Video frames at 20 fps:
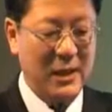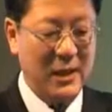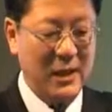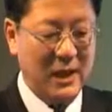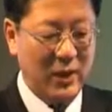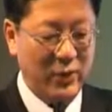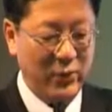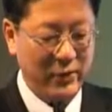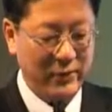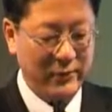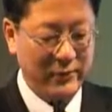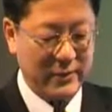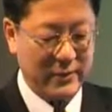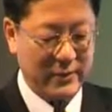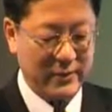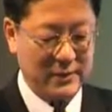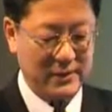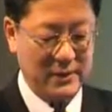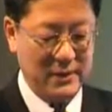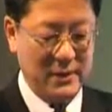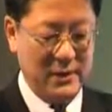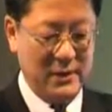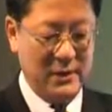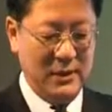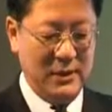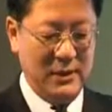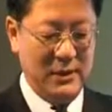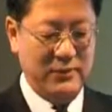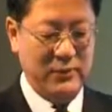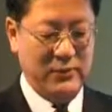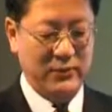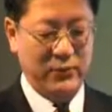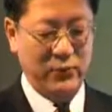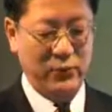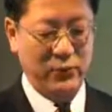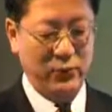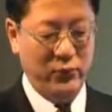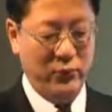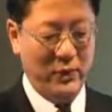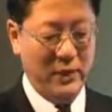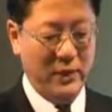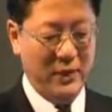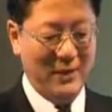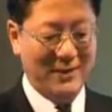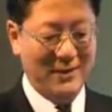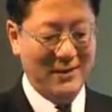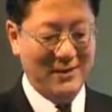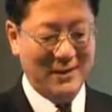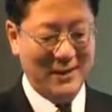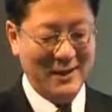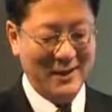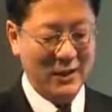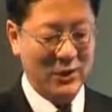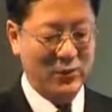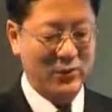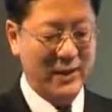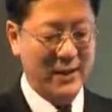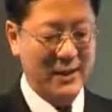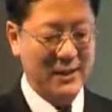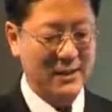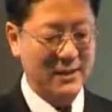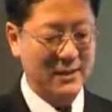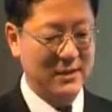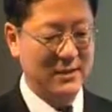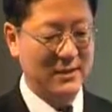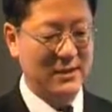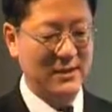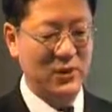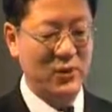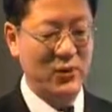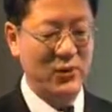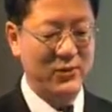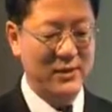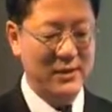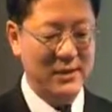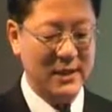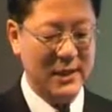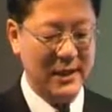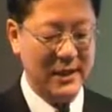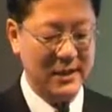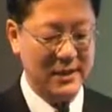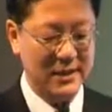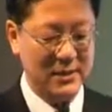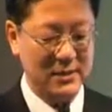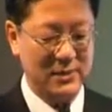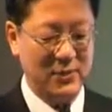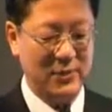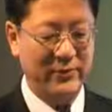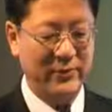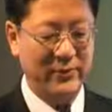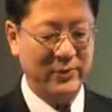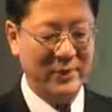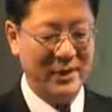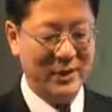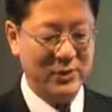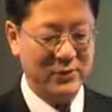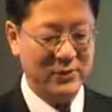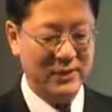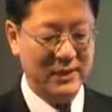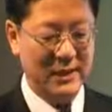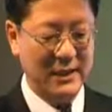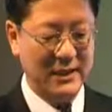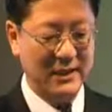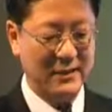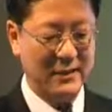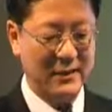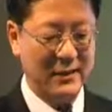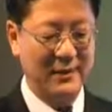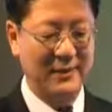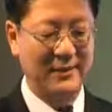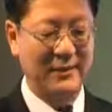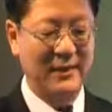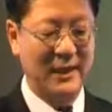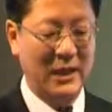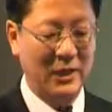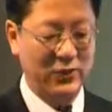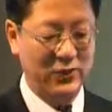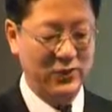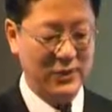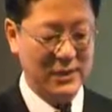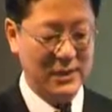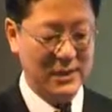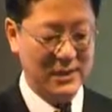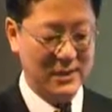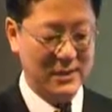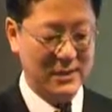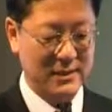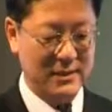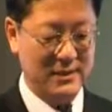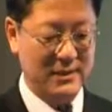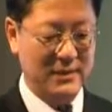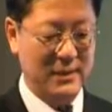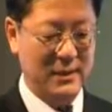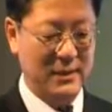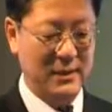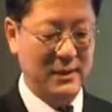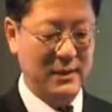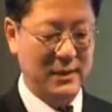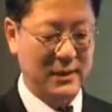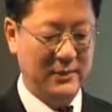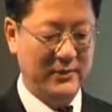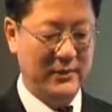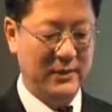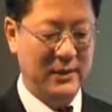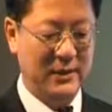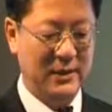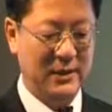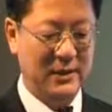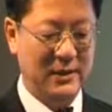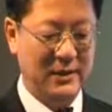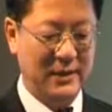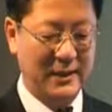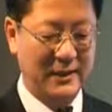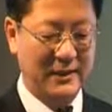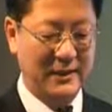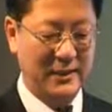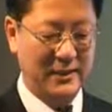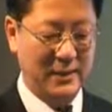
However, if we categorize the clone size of granulocyte at diagnosis, it did not